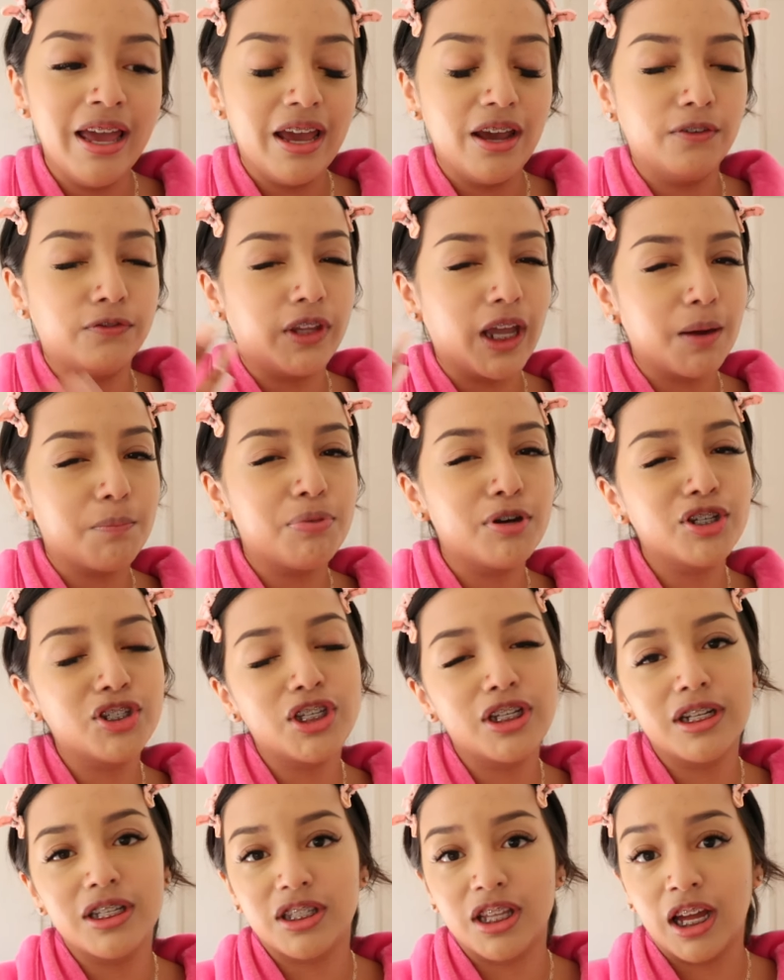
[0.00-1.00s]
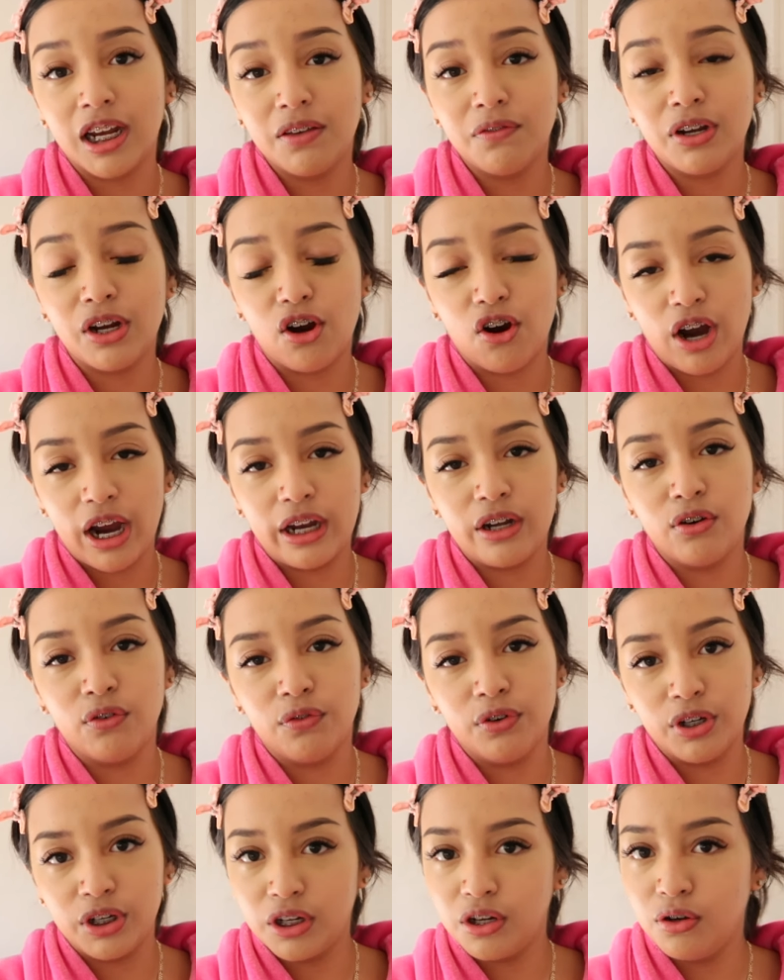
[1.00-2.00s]
If that person is not even crying
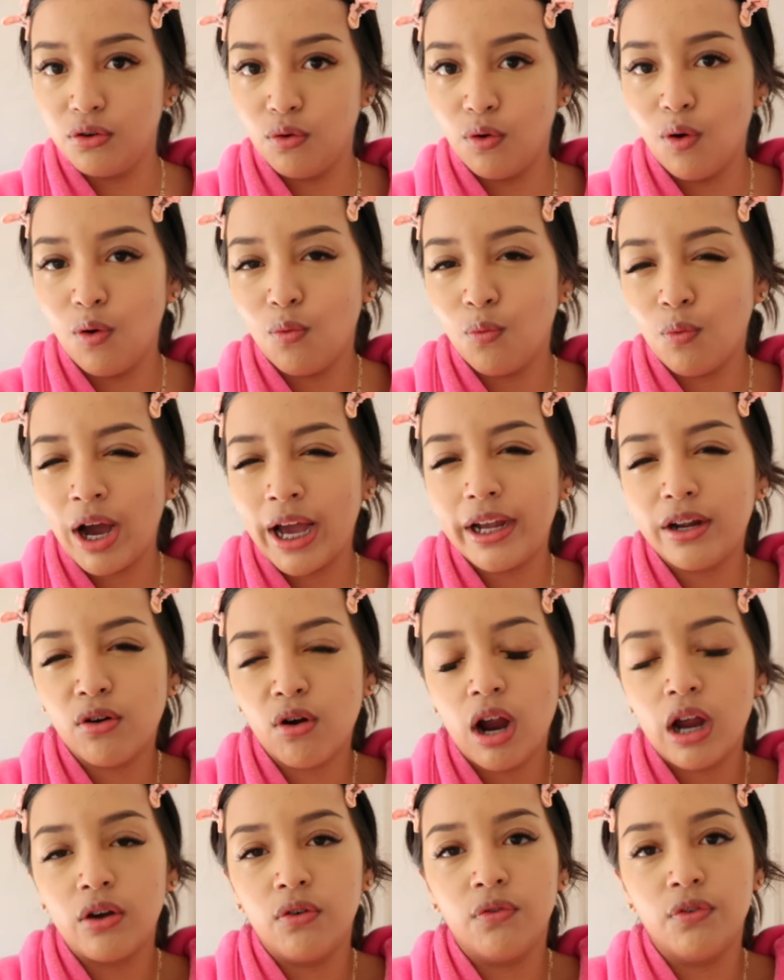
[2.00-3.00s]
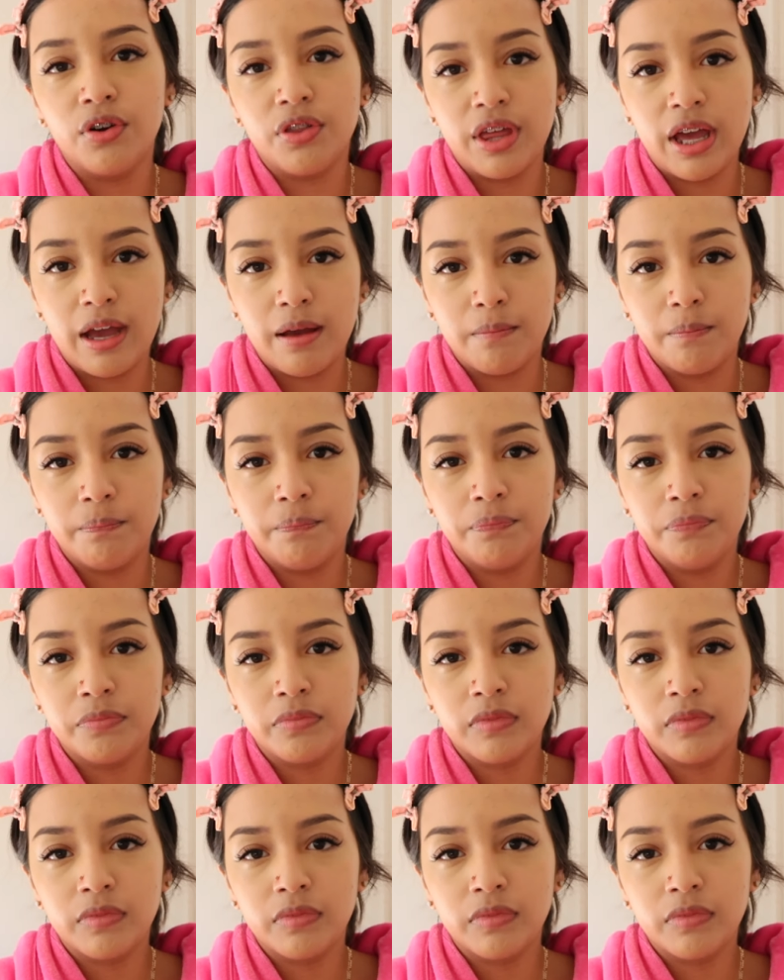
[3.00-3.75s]
over you, why cry over them?